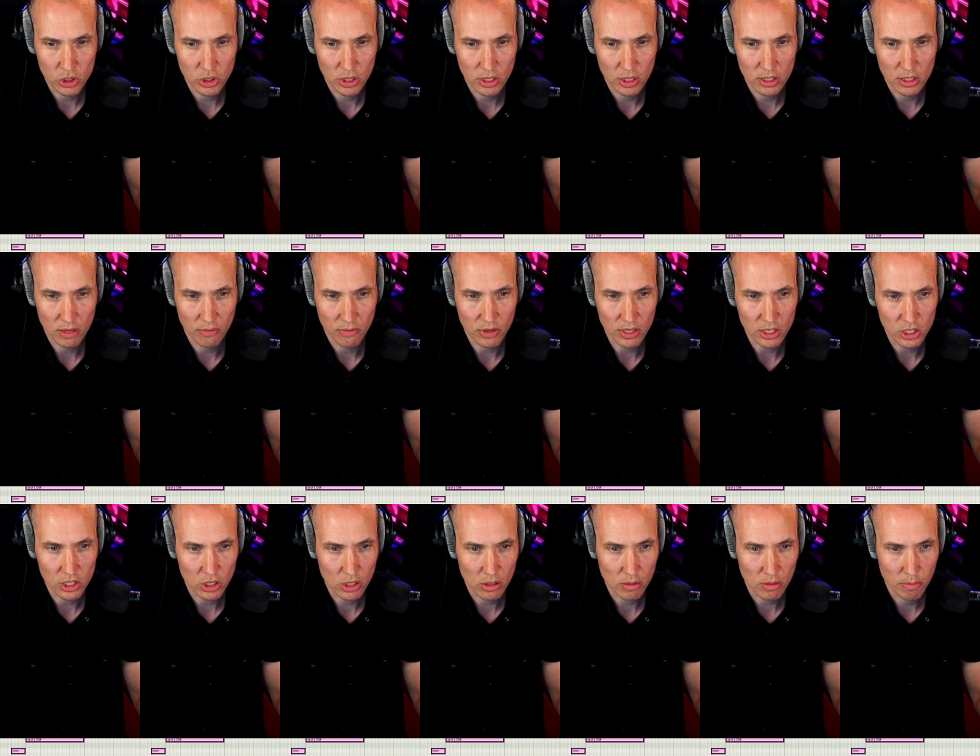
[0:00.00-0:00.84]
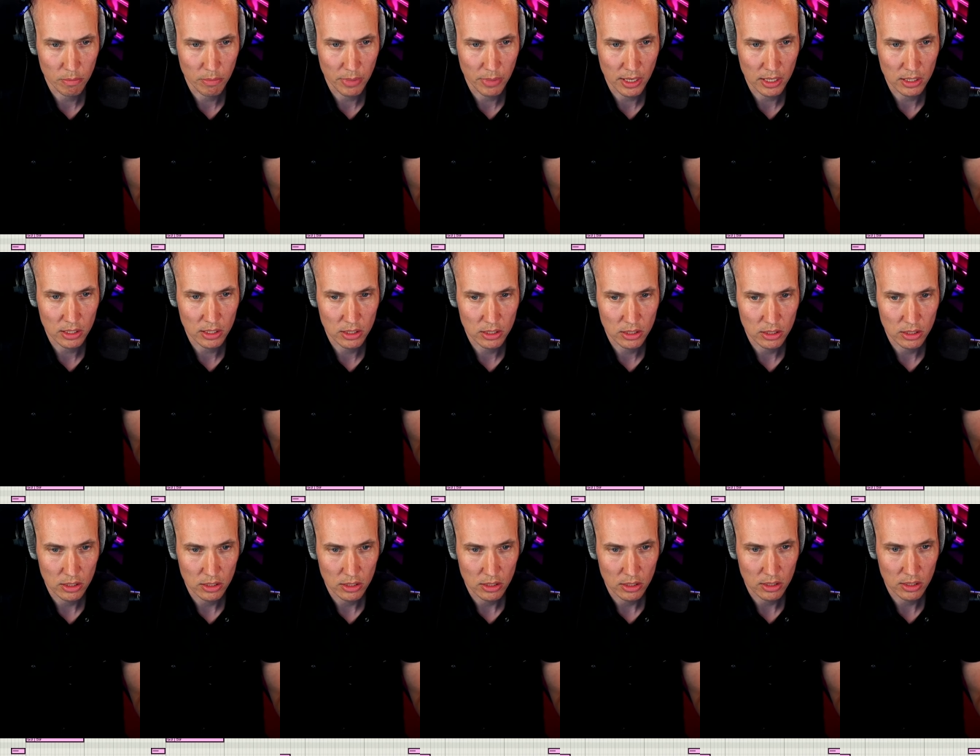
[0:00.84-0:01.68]
and definition, but
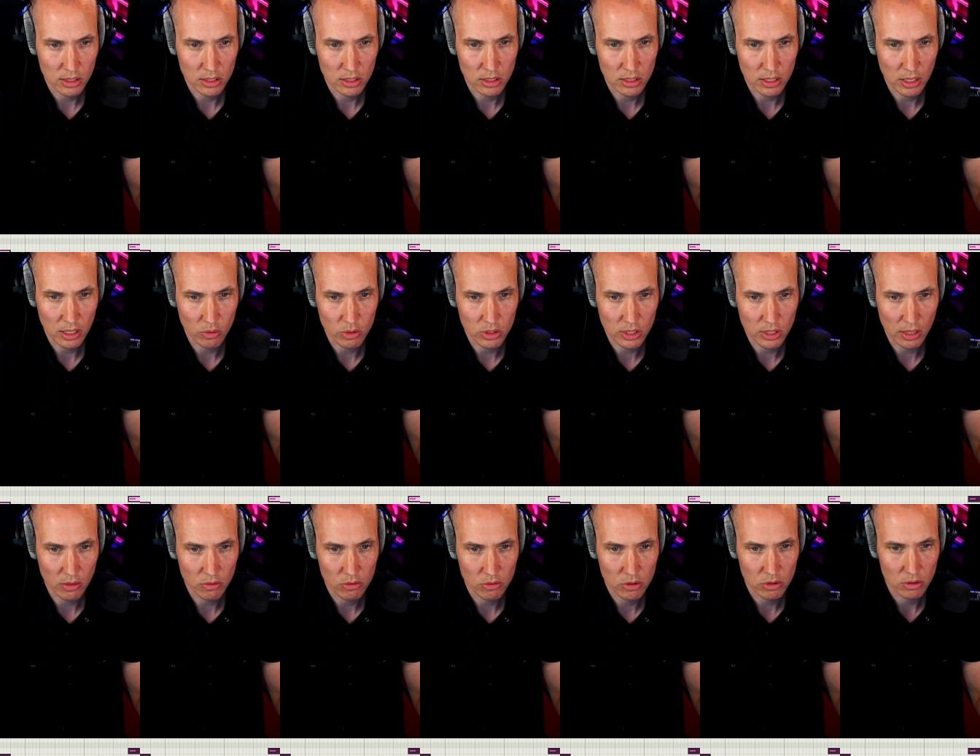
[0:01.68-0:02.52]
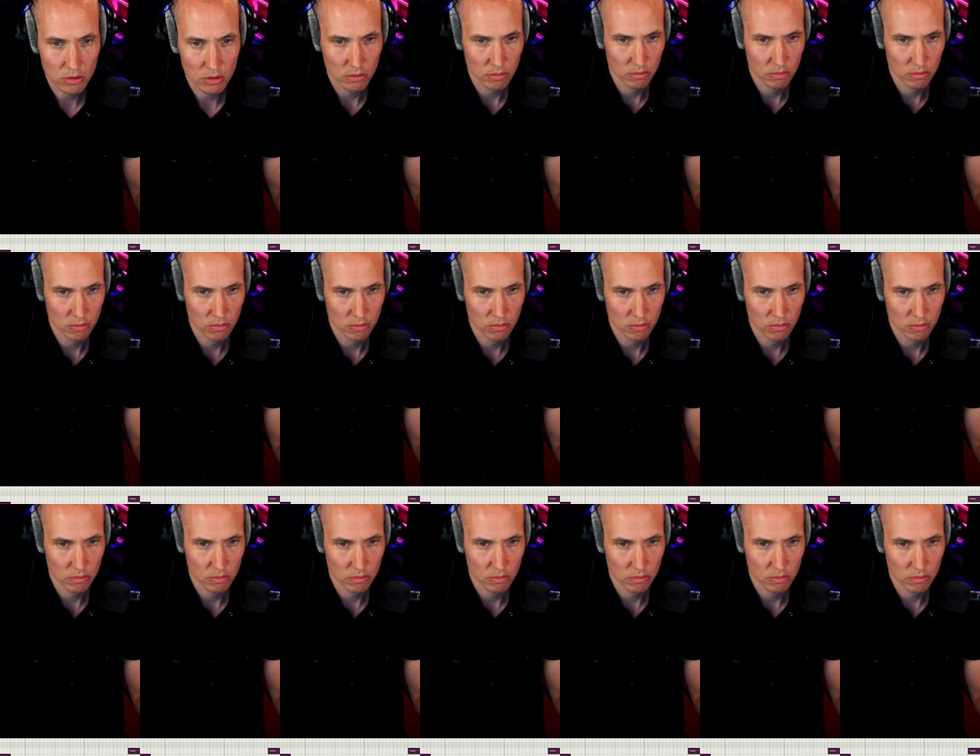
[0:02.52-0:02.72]
this is how it sounds.